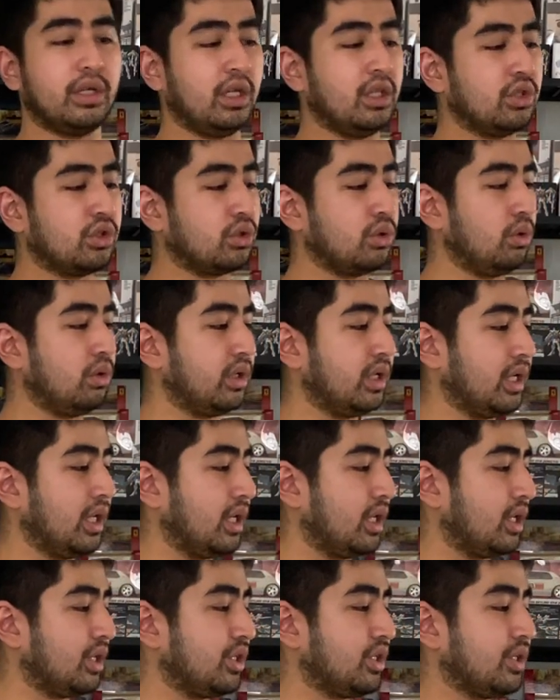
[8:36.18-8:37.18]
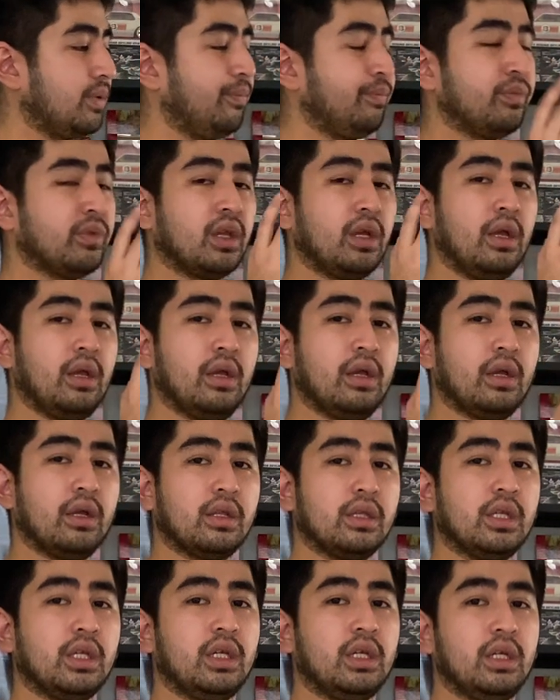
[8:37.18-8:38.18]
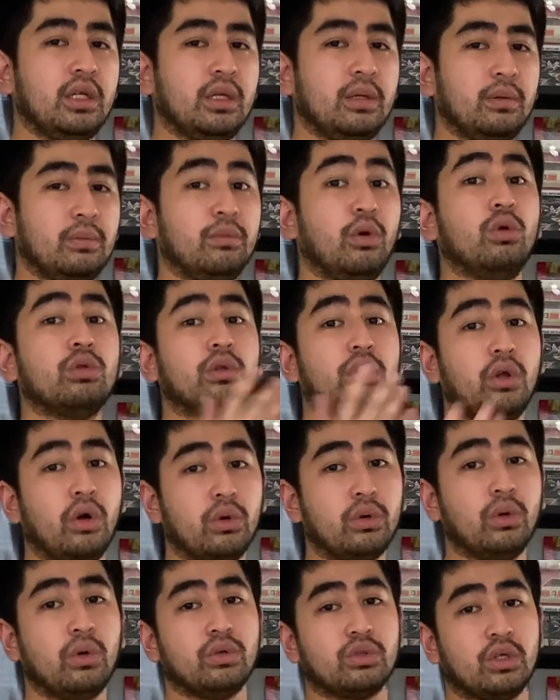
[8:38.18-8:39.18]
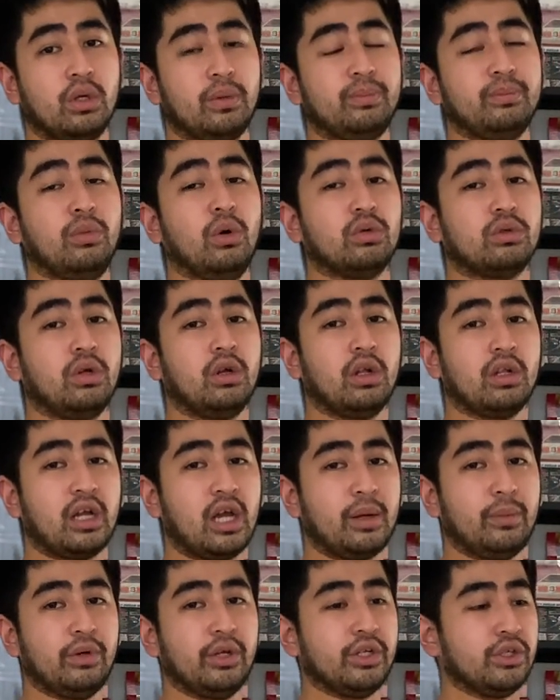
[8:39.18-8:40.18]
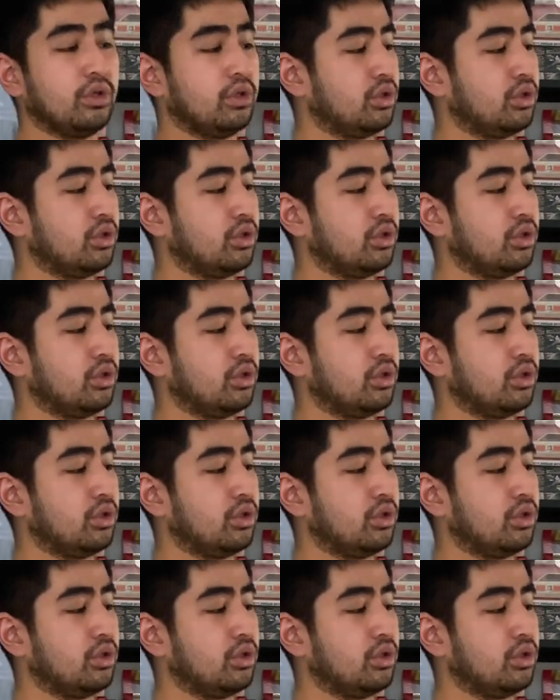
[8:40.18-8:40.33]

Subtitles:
insole is the both logos of both collaborations.